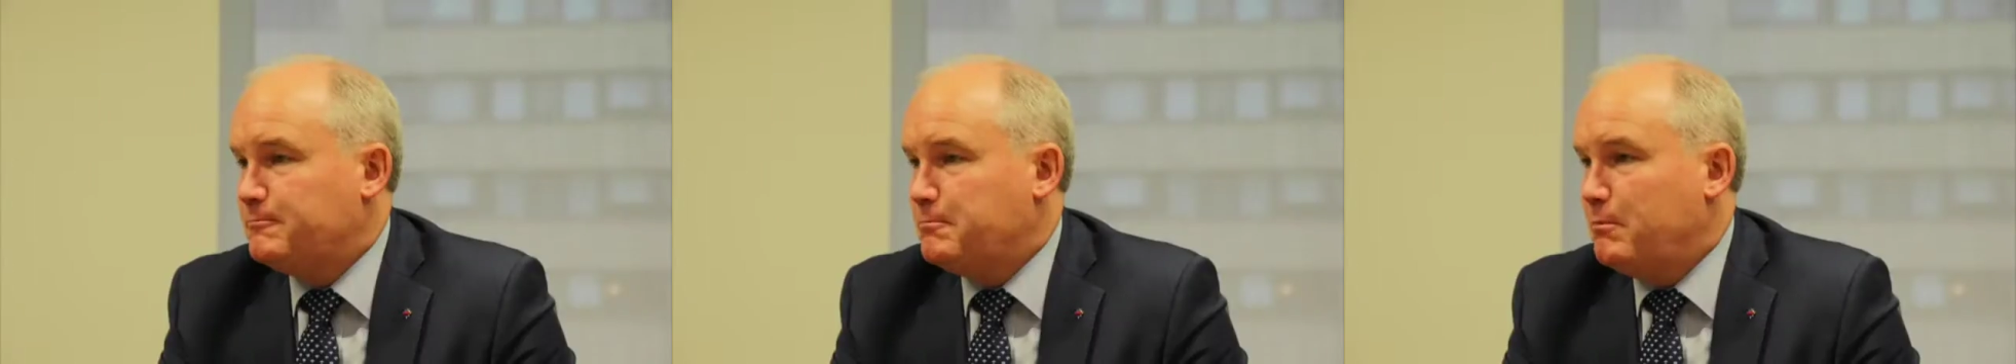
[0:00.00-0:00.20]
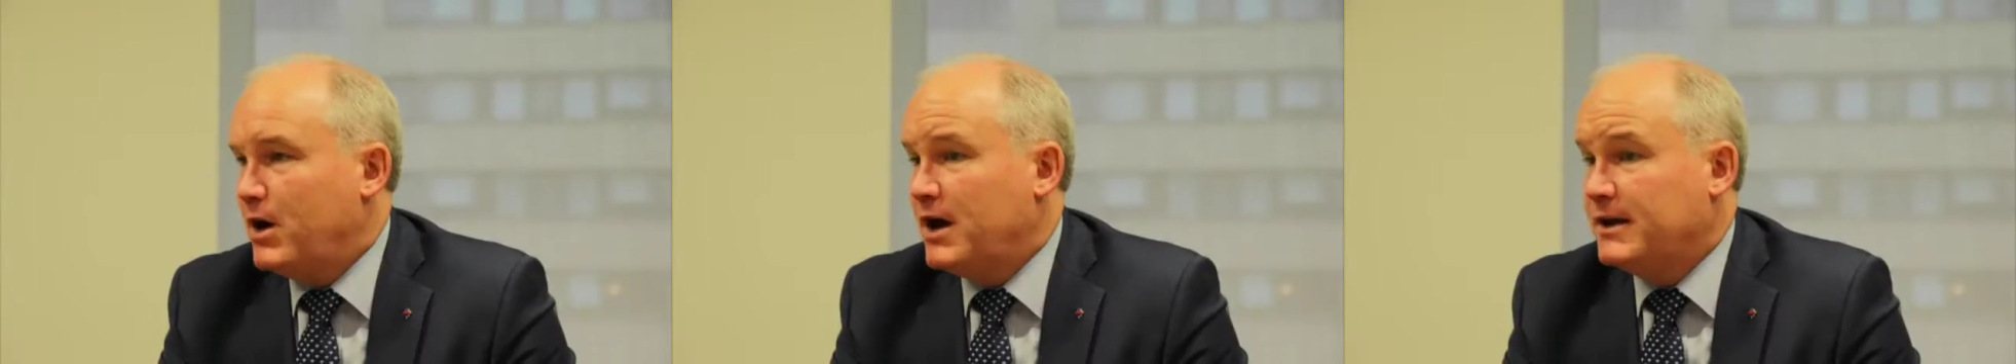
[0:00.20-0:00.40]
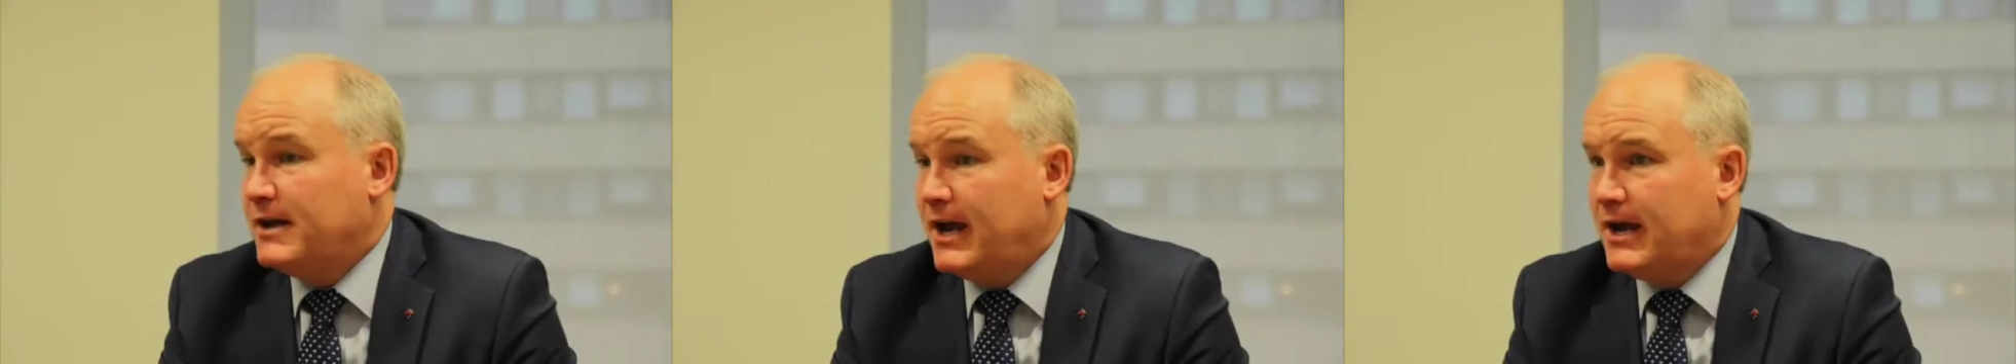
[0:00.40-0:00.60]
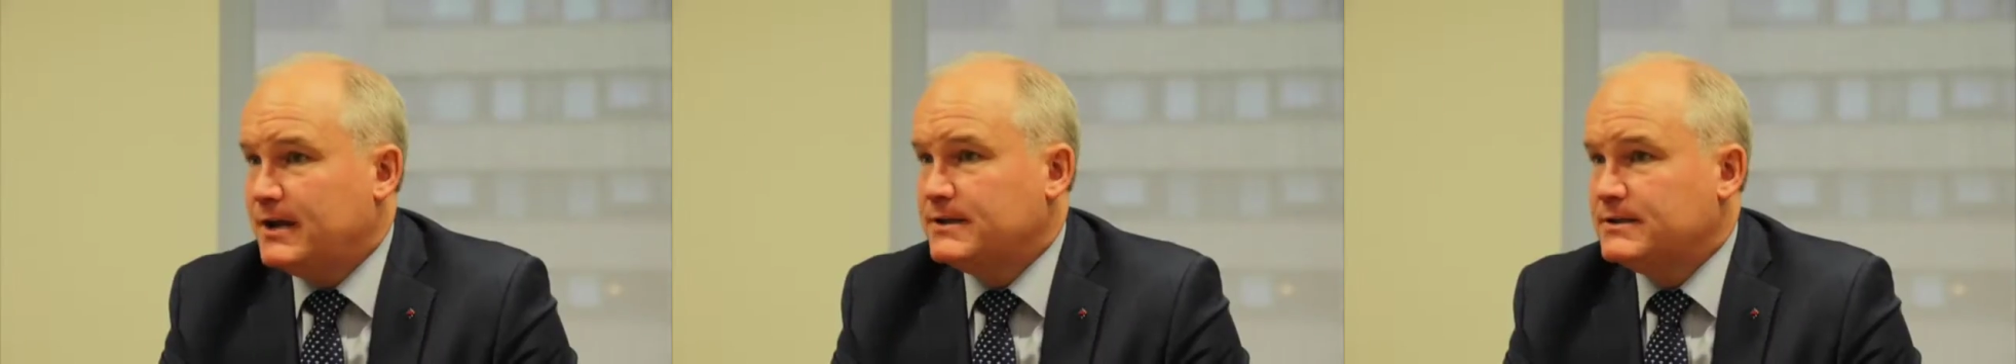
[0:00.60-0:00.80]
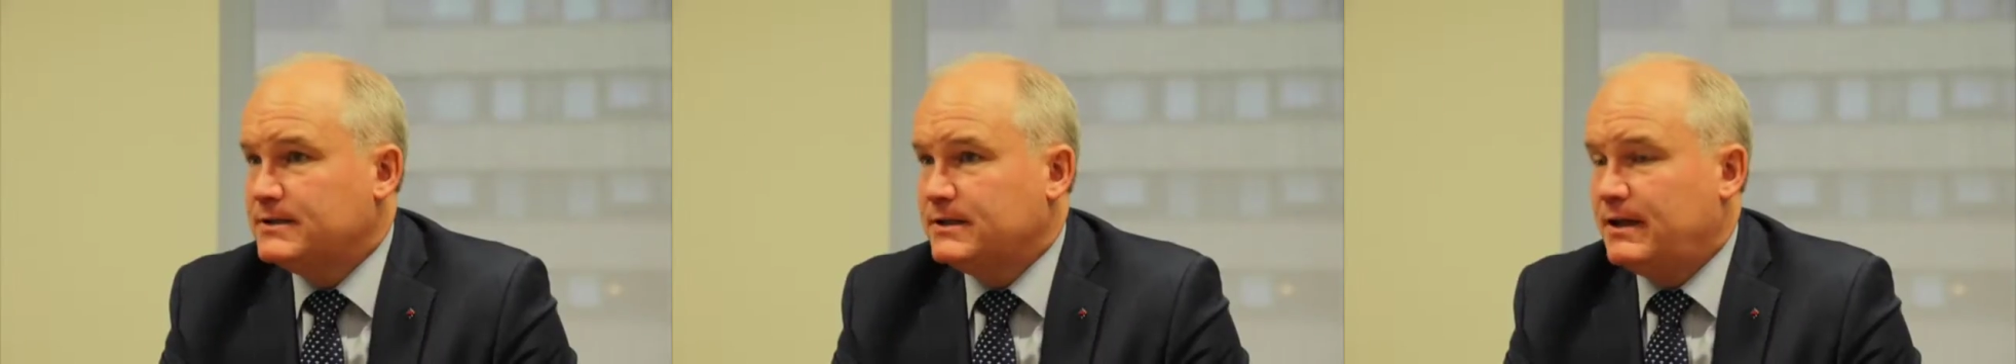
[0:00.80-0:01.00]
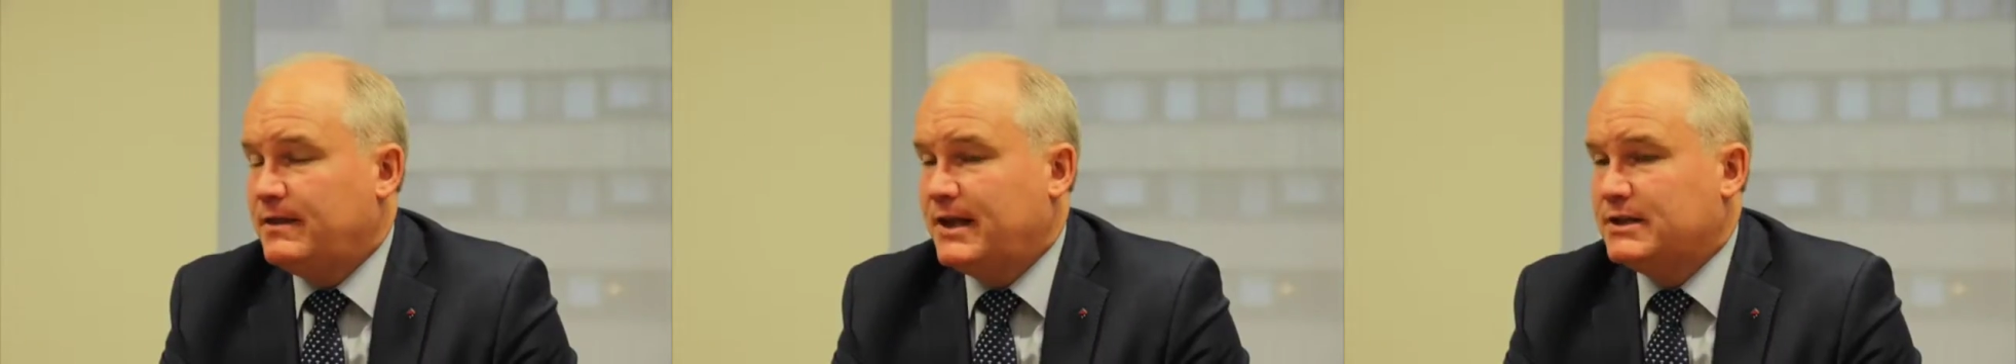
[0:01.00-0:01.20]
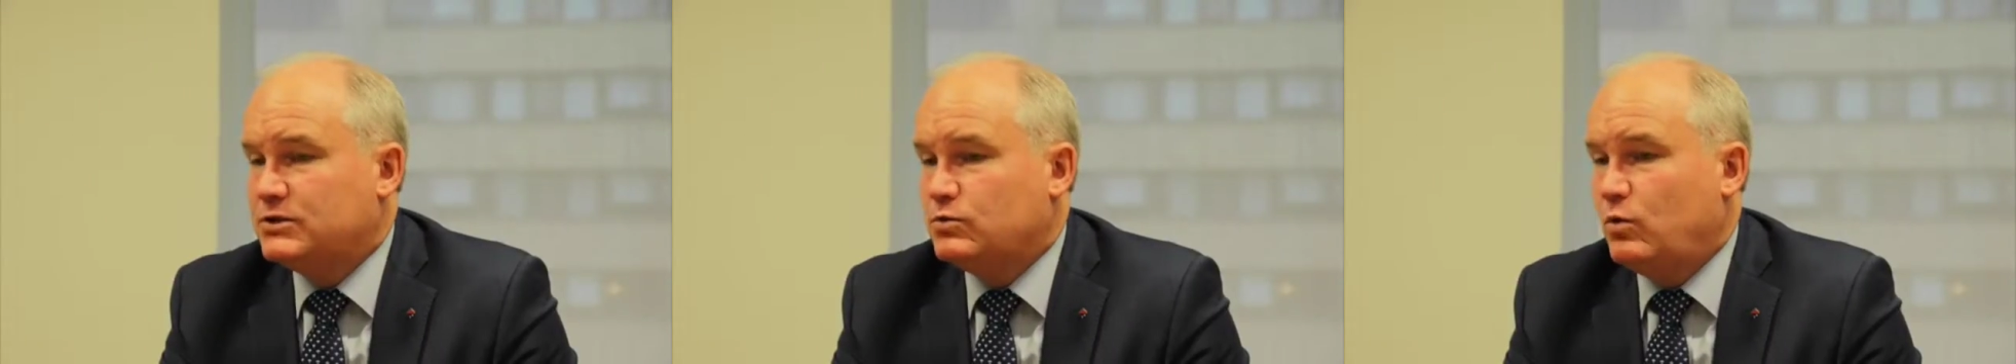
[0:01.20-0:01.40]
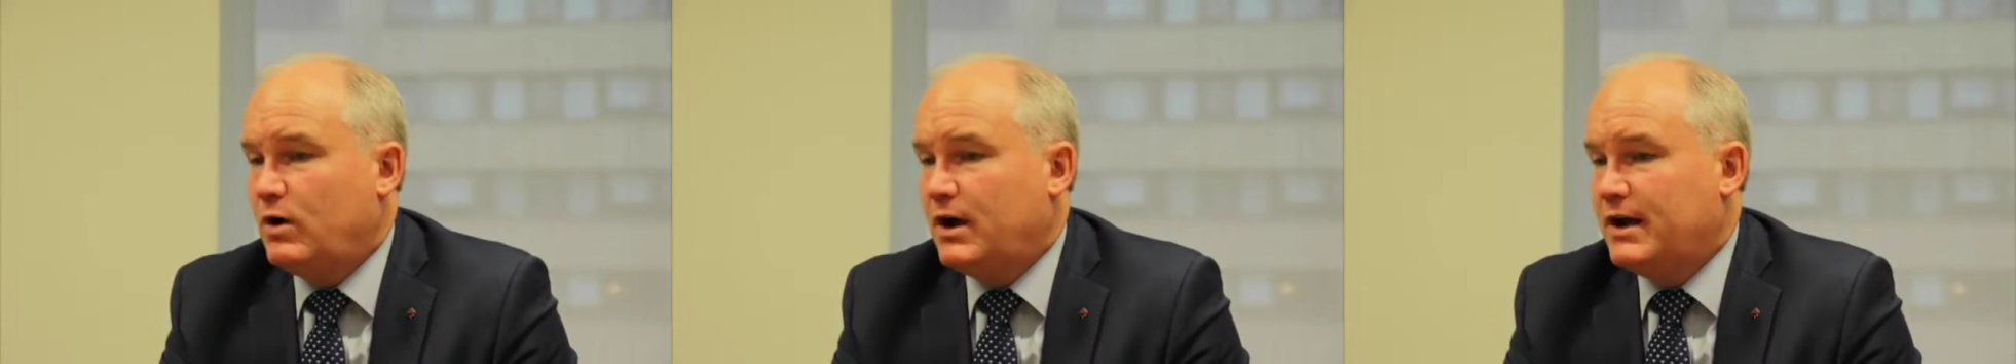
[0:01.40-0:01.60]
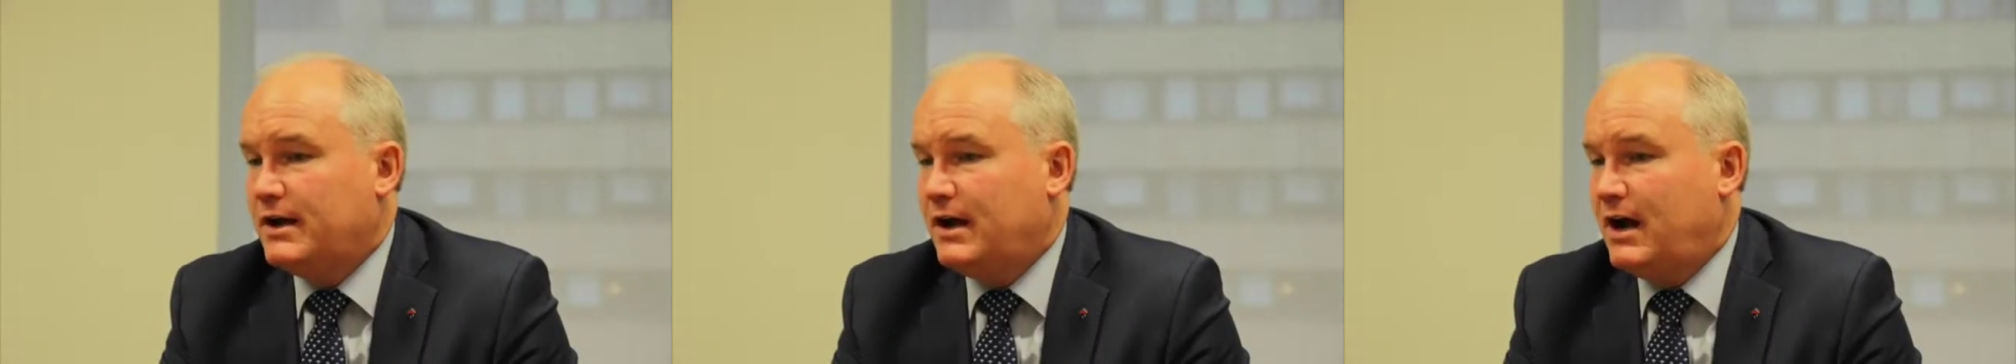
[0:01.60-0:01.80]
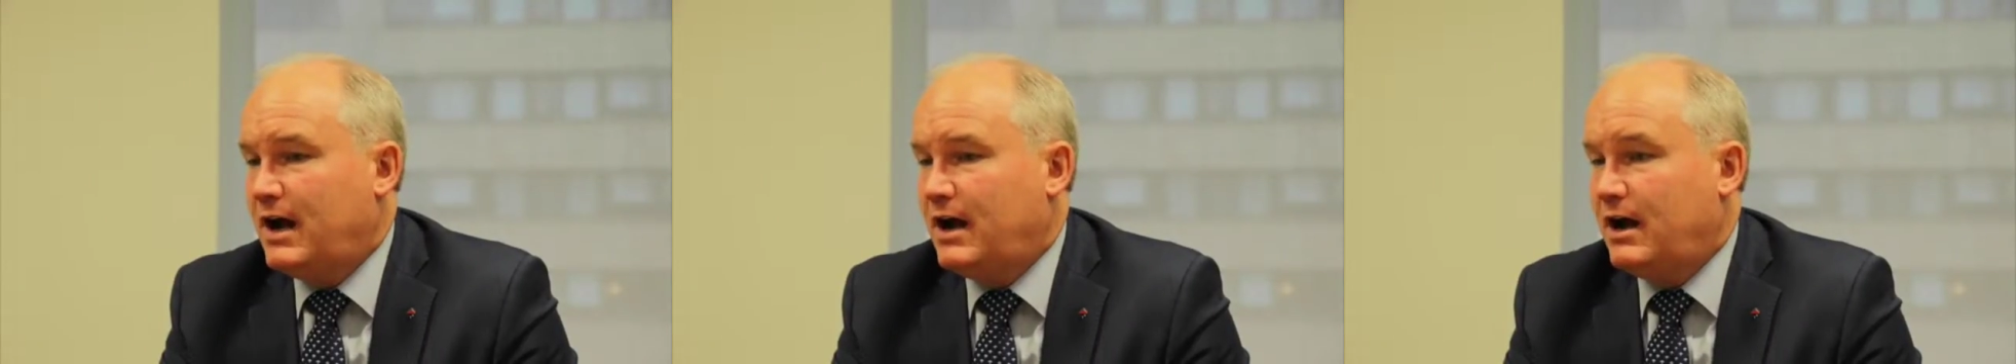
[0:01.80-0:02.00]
Mine has, and that's why